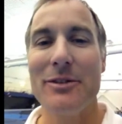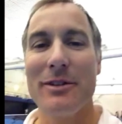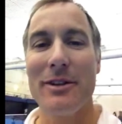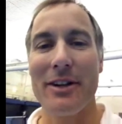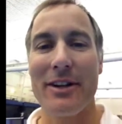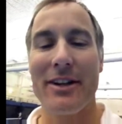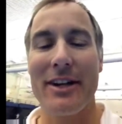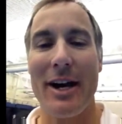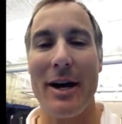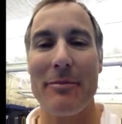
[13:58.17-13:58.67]

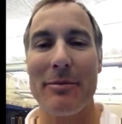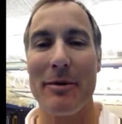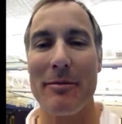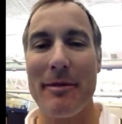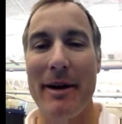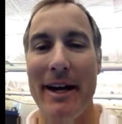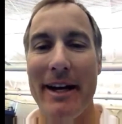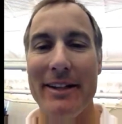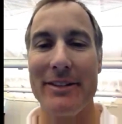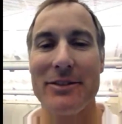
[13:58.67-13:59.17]
look up and
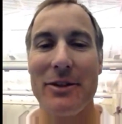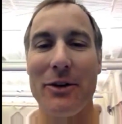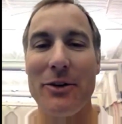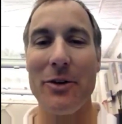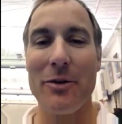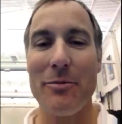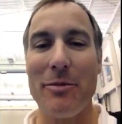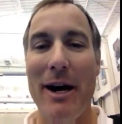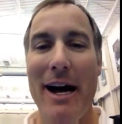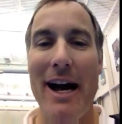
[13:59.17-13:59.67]
Megan's holding
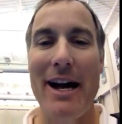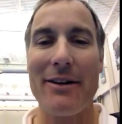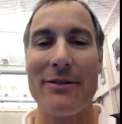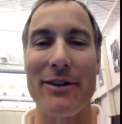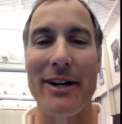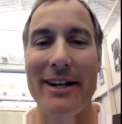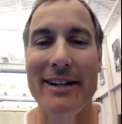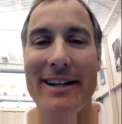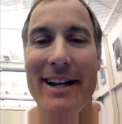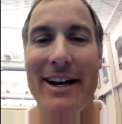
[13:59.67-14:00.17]
the pie
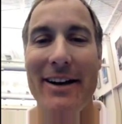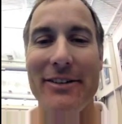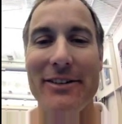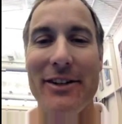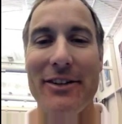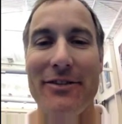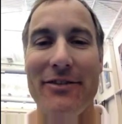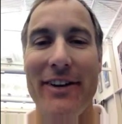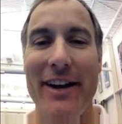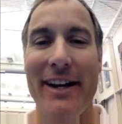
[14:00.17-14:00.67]
right now in
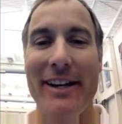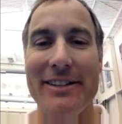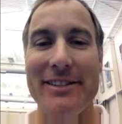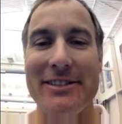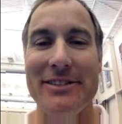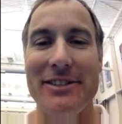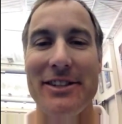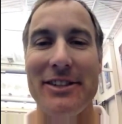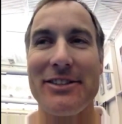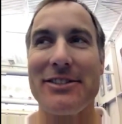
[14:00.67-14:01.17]
your face,
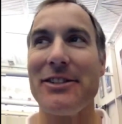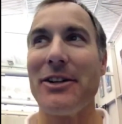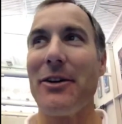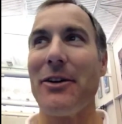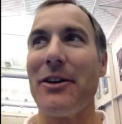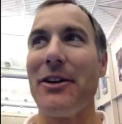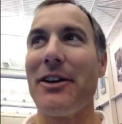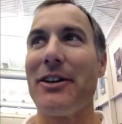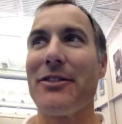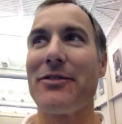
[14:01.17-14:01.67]
just know
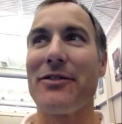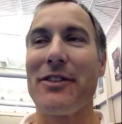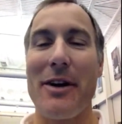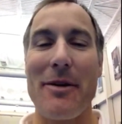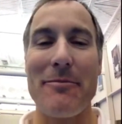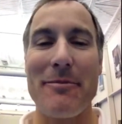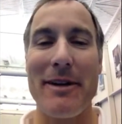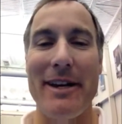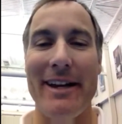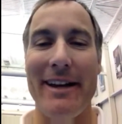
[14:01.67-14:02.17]
that it's
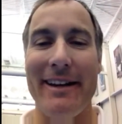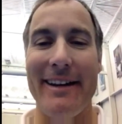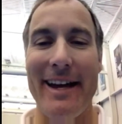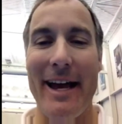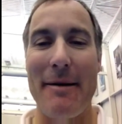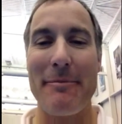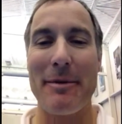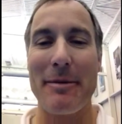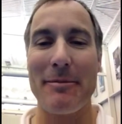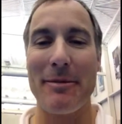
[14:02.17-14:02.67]
from me.
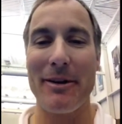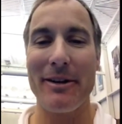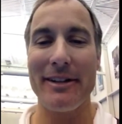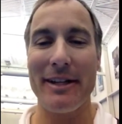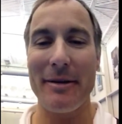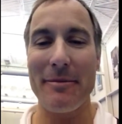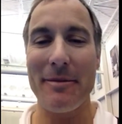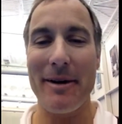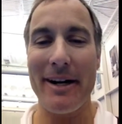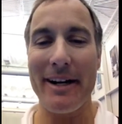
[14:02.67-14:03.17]
Happy birthday,
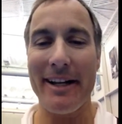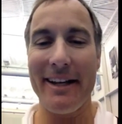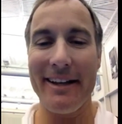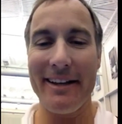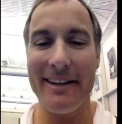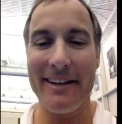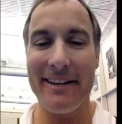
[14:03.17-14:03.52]
buddy.